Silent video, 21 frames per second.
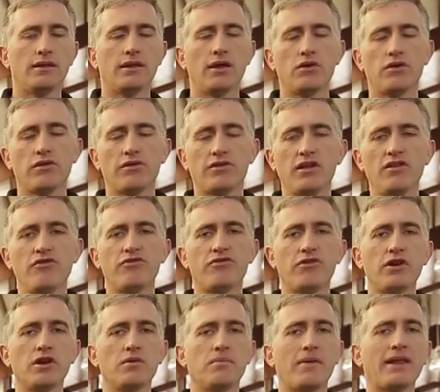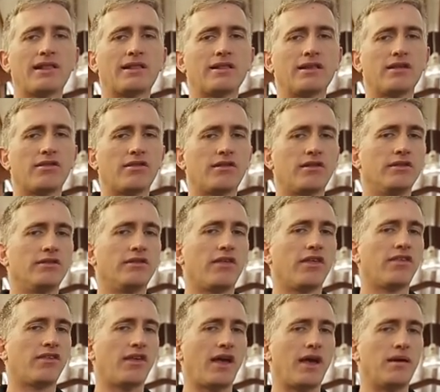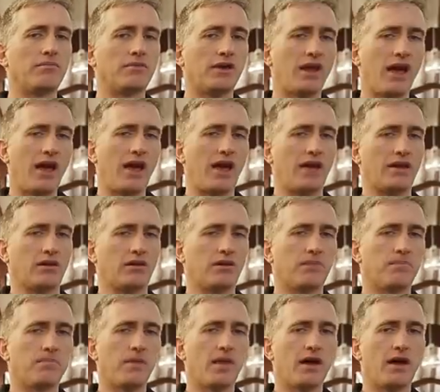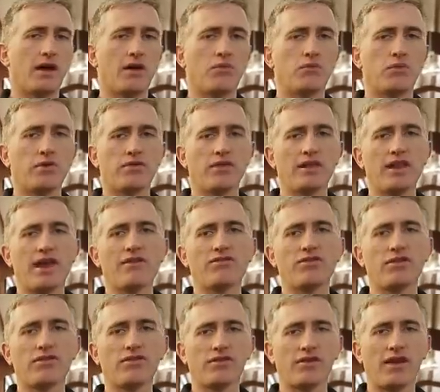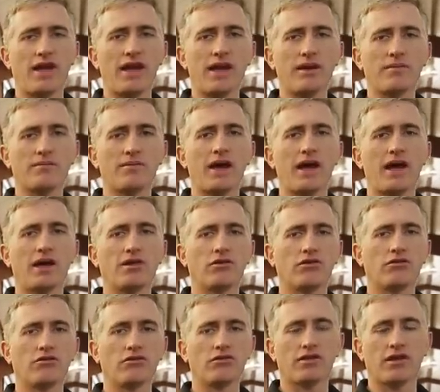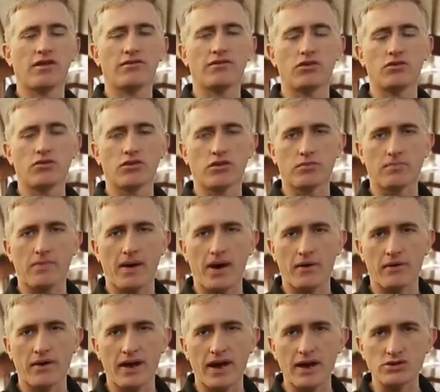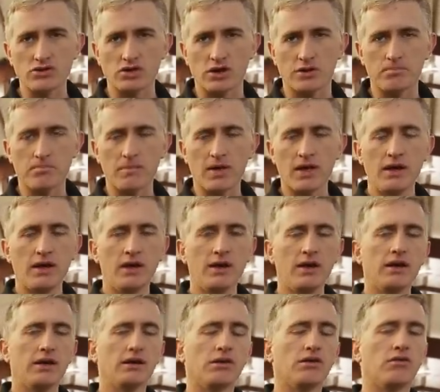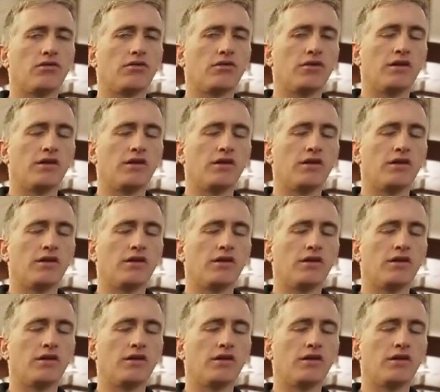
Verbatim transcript: Now, it is still fundamentally the same tank. Uh, we still have the same 870 horsepower engine you